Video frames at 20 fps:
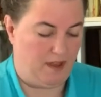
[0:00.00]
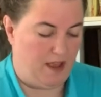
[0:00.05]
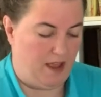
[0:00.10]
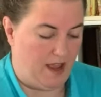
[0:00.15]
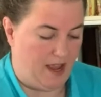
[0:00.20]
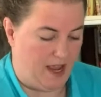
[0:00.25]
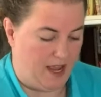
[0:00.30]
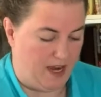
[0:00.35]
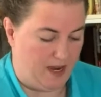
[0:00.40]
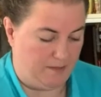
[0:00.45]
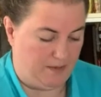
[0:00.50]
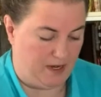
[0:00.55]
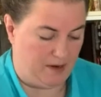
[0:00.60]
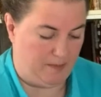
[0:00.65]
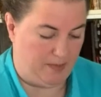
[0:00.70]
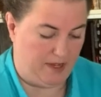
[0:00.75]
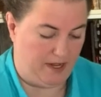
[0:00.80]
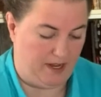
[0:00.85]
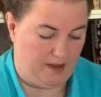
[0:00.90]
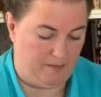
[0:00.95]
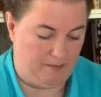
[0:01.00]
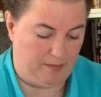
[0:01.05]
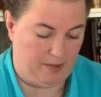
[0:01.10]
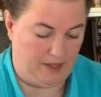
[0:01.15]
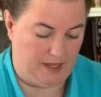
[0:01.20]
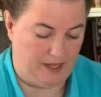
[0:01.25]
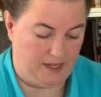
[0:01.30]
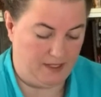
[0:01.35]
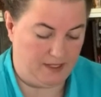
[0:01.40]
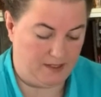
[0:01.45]
and I'm going to pin it in
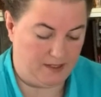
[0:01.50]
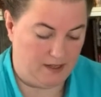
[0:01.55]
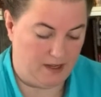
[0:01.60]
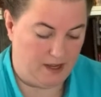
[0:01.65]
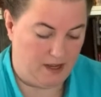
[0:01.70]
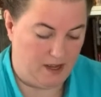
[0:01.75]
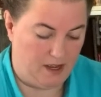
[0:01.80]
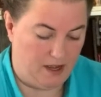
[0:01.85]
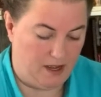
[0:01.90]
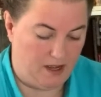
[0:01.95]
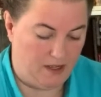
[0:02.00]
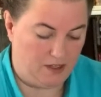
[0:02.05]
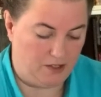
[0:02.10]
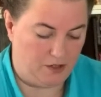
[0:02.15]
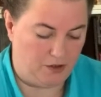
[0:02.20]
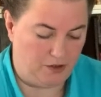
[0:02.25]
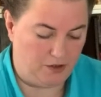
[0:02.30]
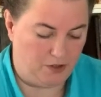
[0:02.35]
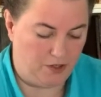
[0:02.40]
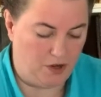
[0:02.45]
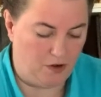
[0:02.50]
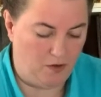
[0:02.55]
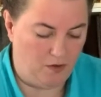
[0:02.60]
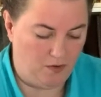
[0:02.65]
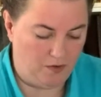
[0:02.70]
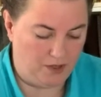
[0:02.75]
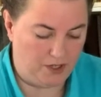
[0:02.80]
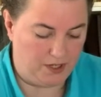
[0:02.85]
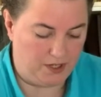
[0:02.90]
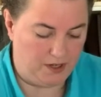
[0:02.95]
place. So you
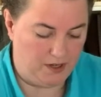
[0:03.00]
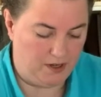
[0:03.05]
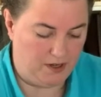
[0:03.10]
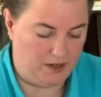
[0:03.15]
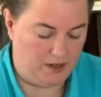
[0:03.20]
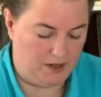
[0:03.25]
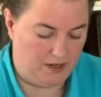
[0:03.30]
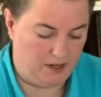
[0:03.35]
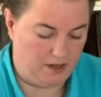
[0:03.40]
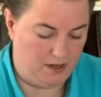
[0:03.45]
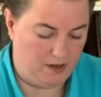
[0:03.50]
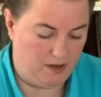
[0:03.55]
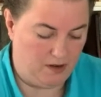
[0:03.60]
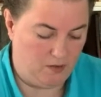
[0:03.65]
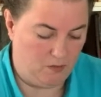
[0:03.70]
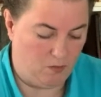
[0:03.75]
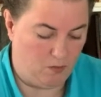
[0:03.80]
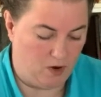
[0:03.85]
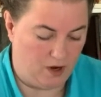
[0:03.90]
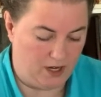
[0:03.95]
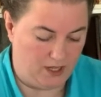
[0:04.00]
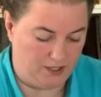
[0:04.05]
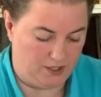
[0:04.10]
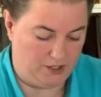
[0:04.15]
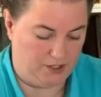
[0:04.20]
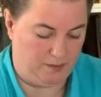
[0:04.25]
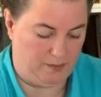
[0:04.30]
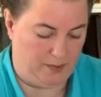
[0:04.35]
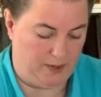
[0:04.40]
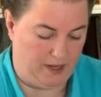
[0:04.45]
don't want
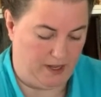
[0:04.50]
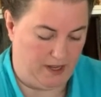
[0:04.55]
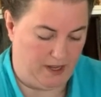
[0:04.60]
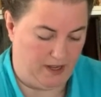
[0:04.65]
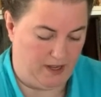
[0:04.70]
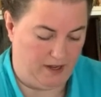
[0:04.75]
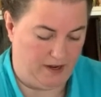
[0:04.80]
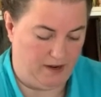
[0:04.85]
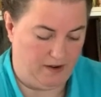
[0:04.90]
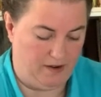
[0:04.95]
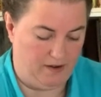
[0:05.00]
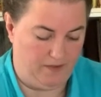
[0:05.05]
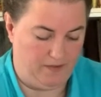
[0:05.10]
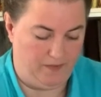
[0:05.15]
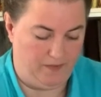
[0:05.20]
to pin